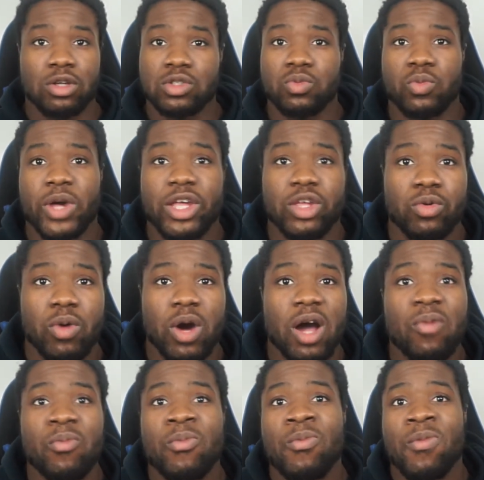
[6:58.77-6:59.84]
where you
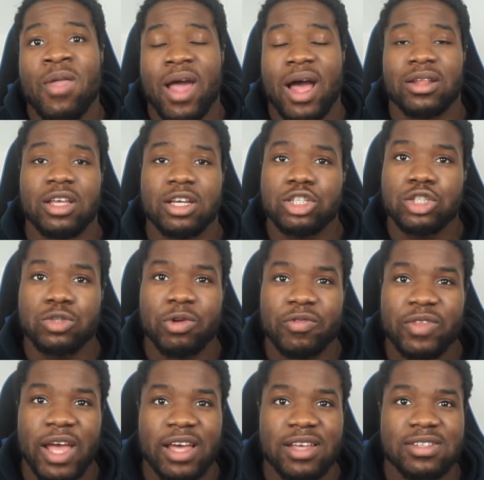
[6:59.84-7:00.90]
are. And the issue with
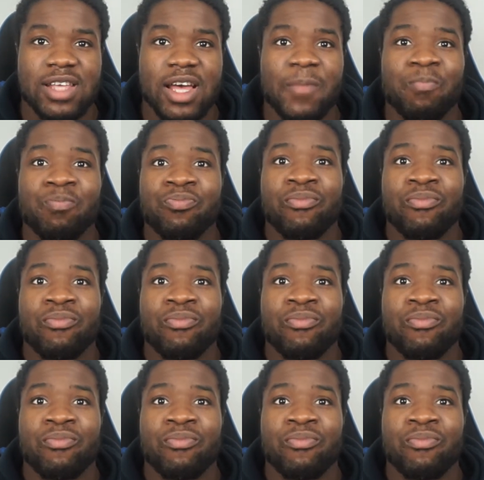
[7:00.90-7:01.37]
that is that